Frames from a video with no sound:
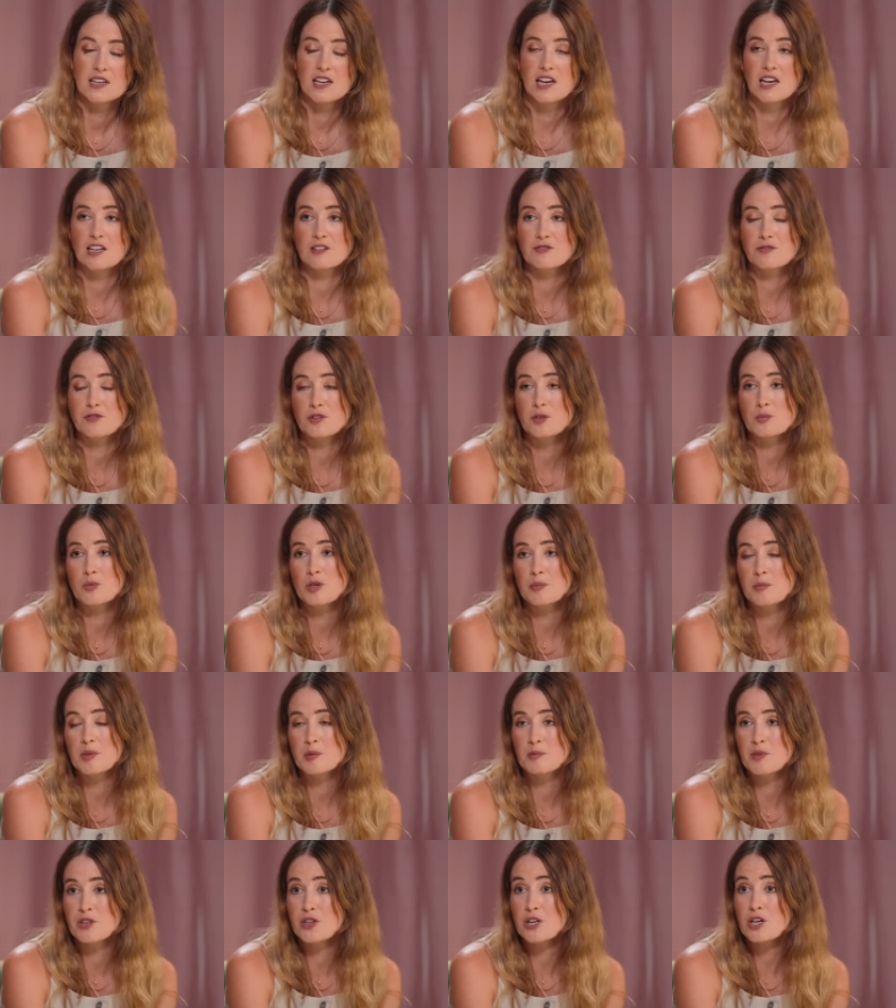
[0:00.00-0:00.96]
And for
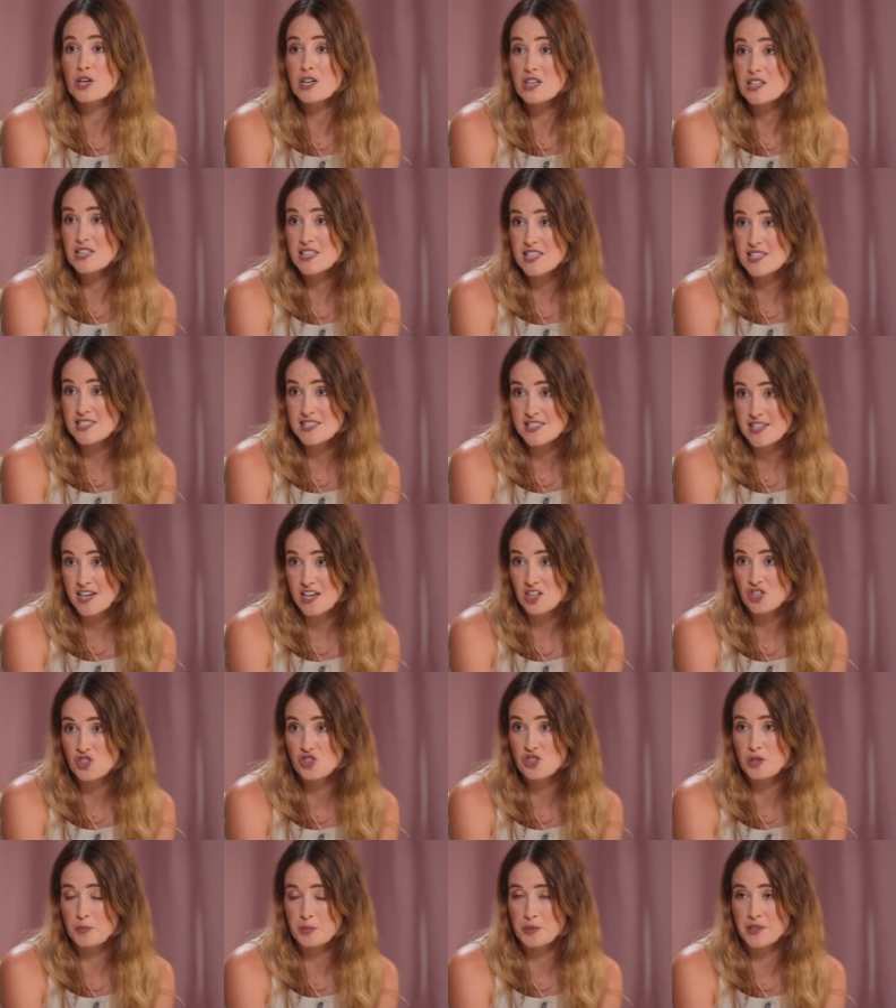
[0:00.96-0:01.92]
women with early
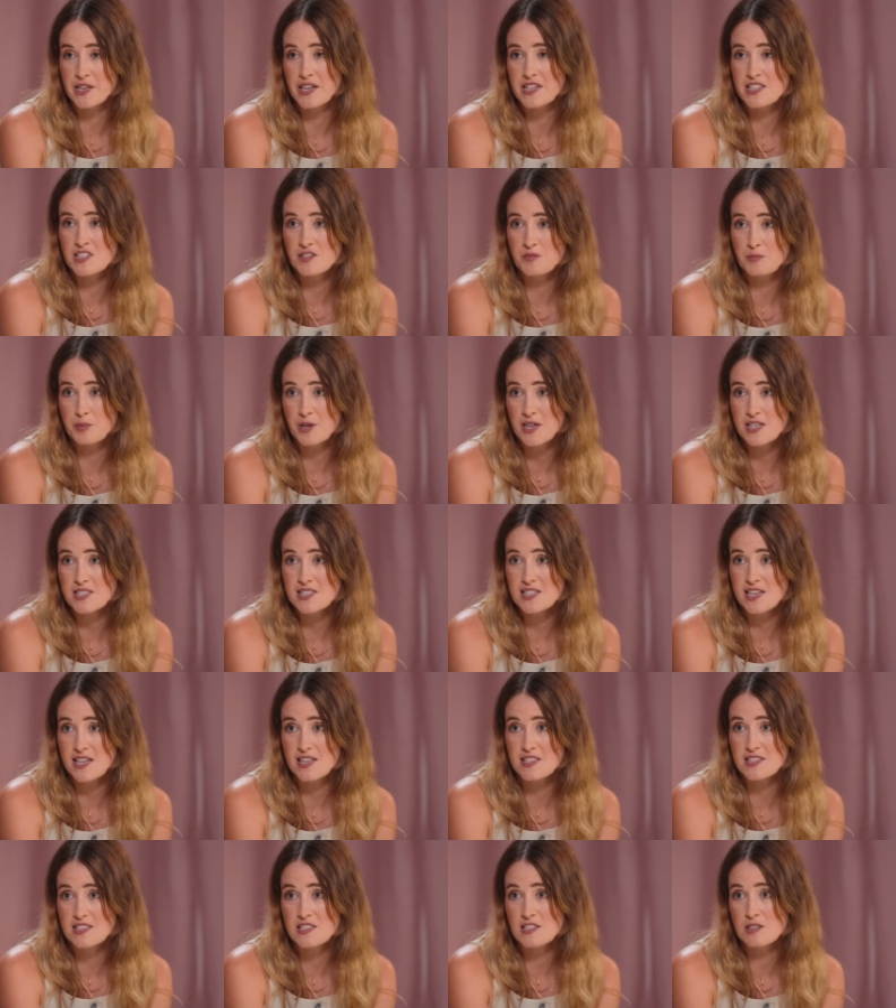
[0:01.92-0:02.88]
stage triple negative breast
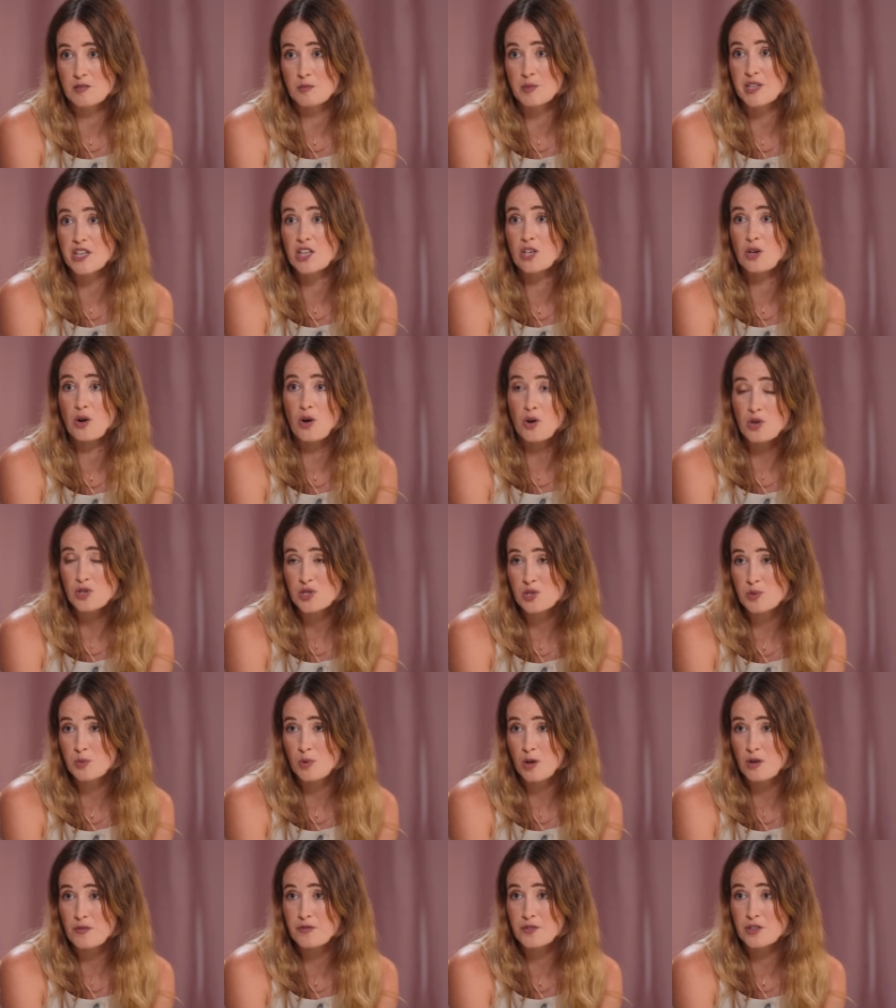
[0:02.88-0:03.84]
cancer, we can
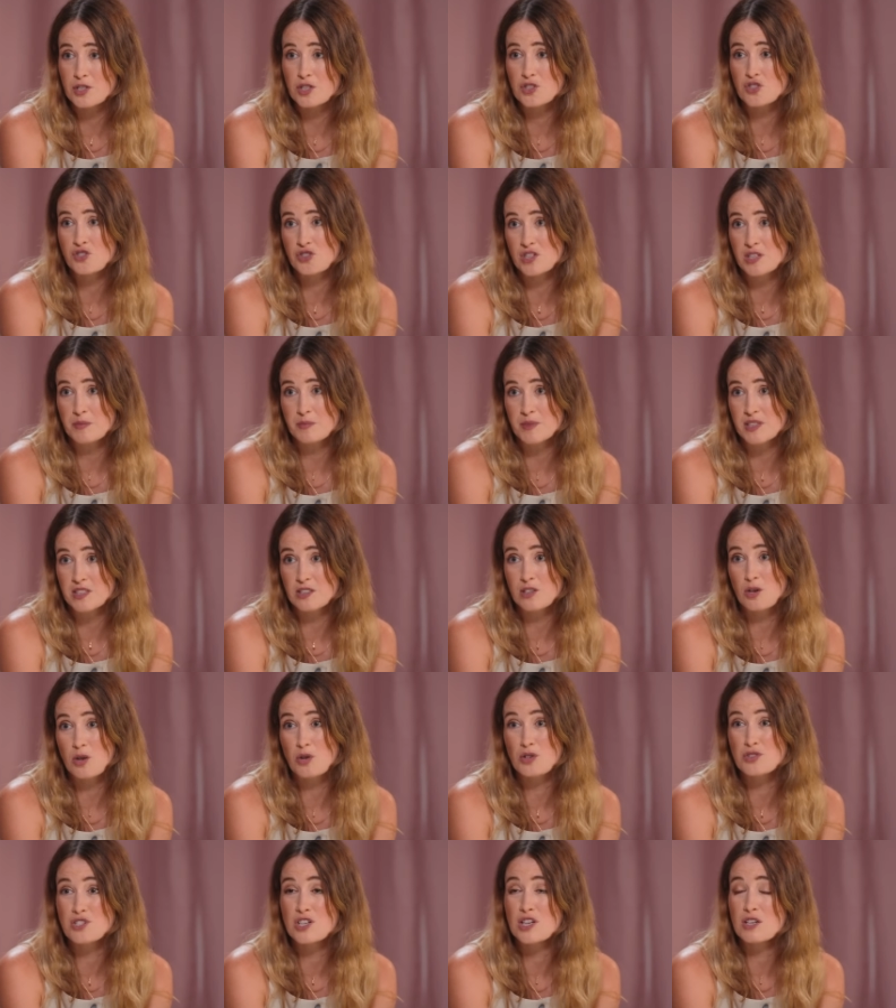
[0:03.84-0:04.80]
also offer a treatment
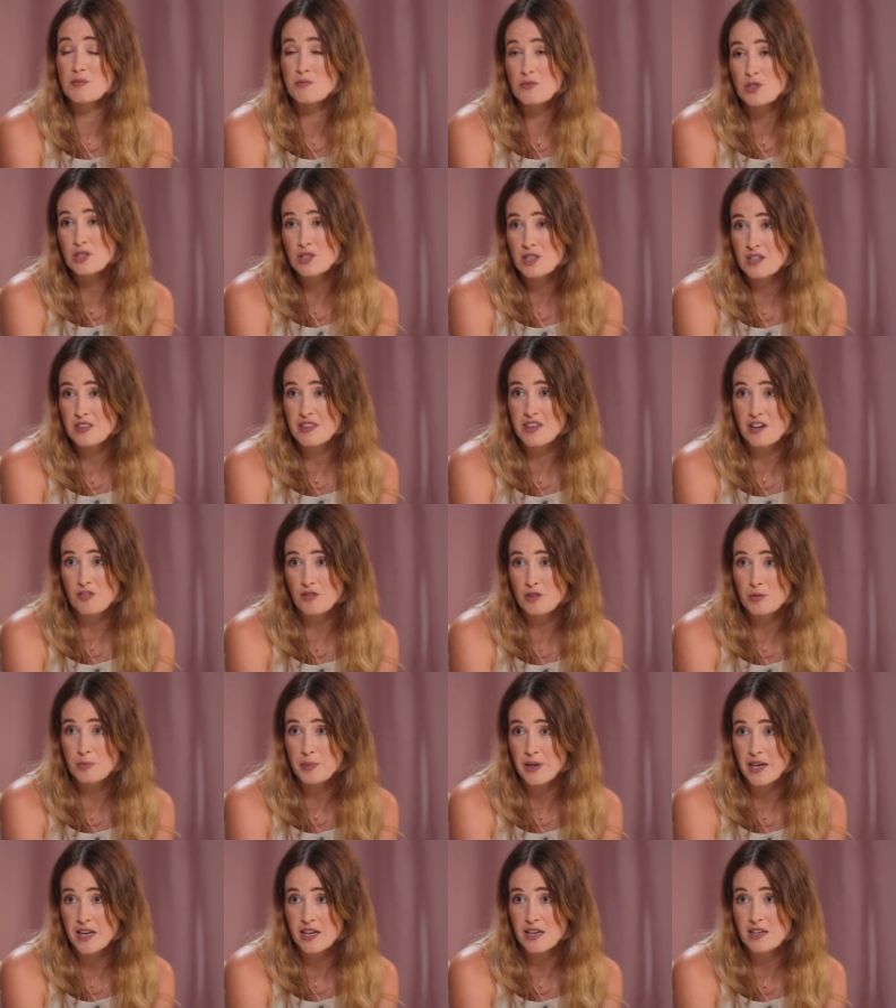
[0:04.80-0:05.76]
called
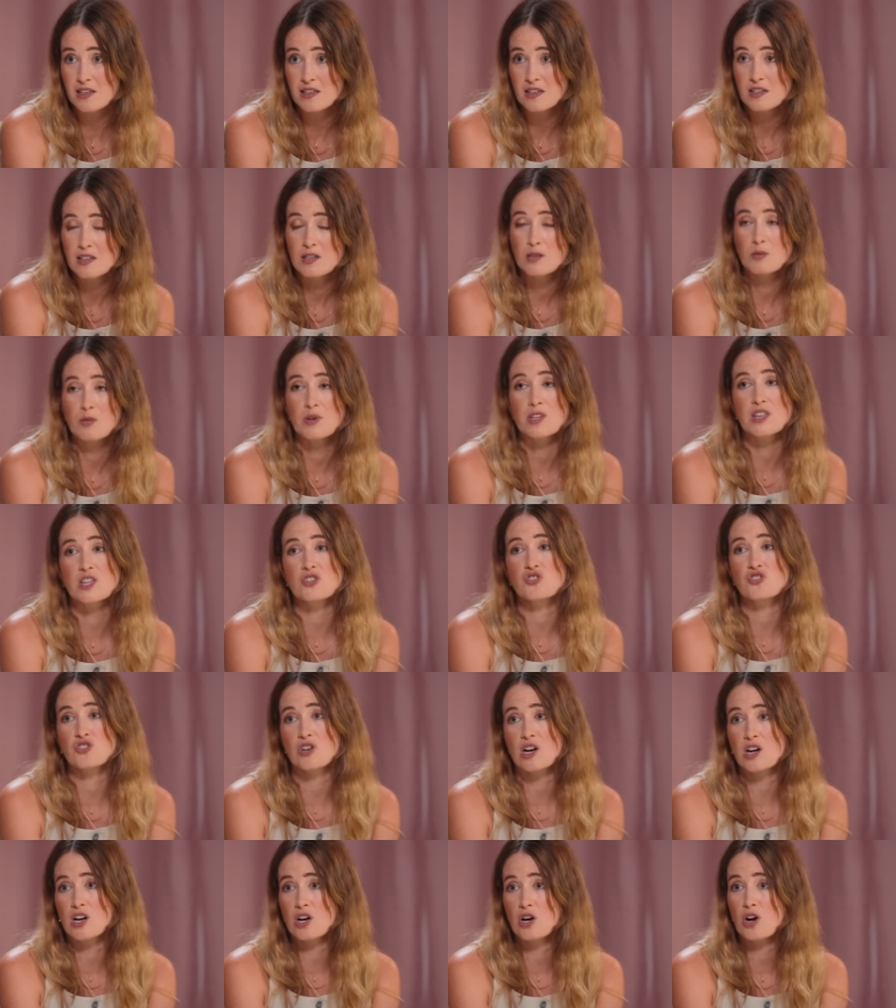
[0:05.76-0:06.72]
immunotherapy with a
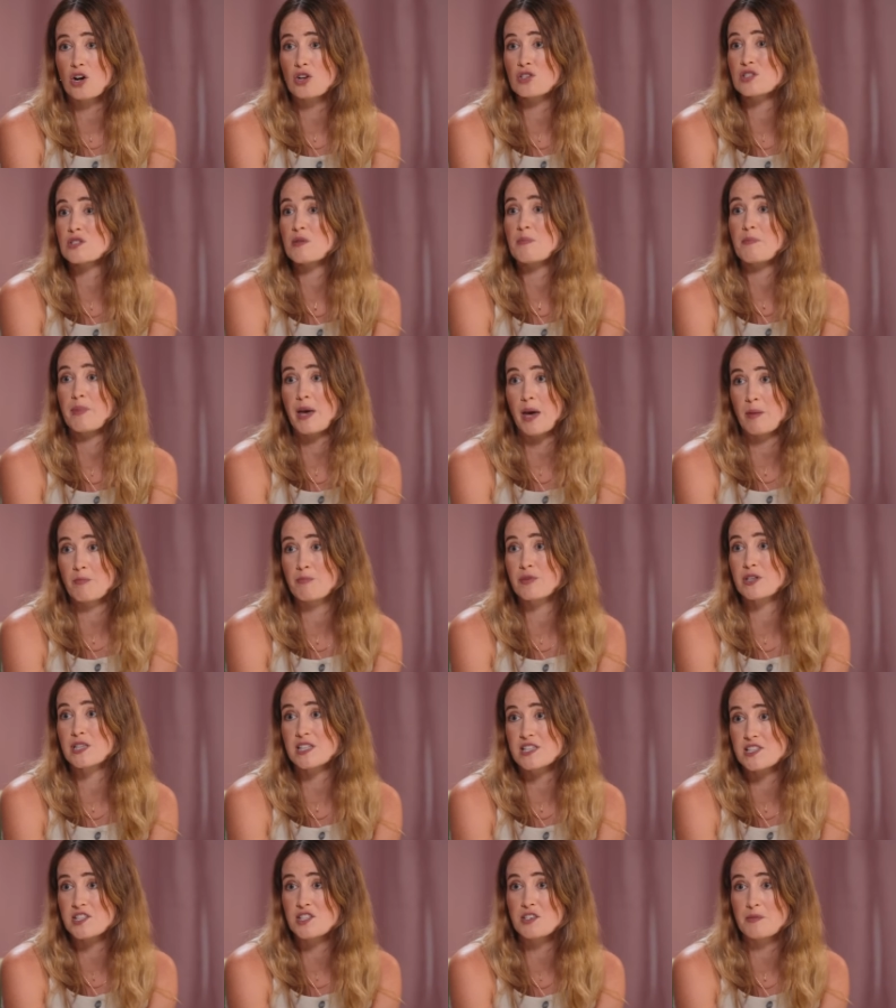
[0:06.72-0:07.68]
drug called
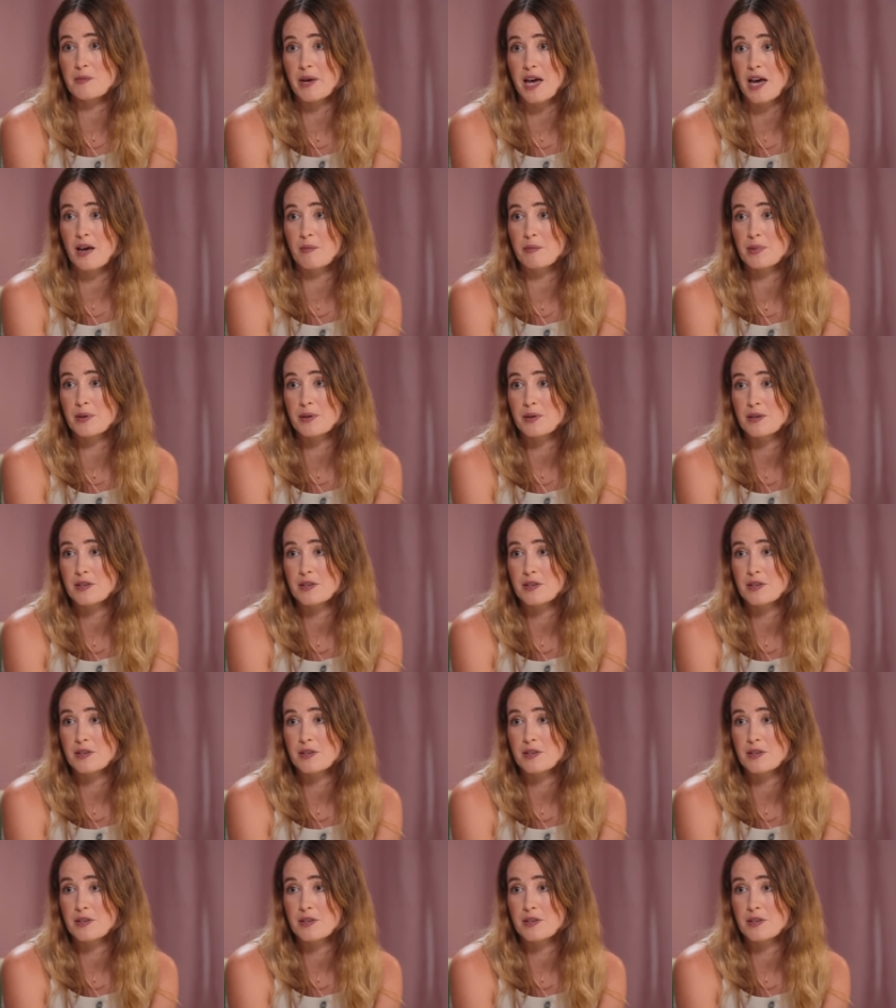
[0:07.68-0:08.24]
pembrolizumab.